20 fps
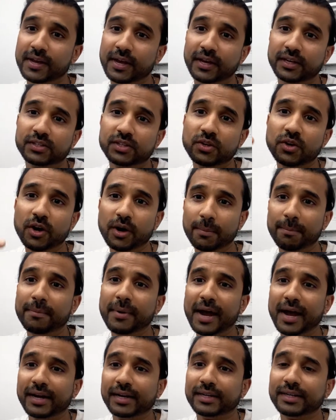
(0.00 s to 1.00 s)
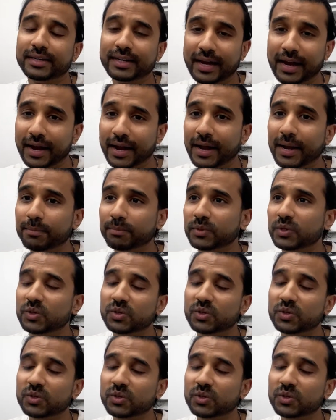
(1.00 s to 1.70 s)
It's not a bad time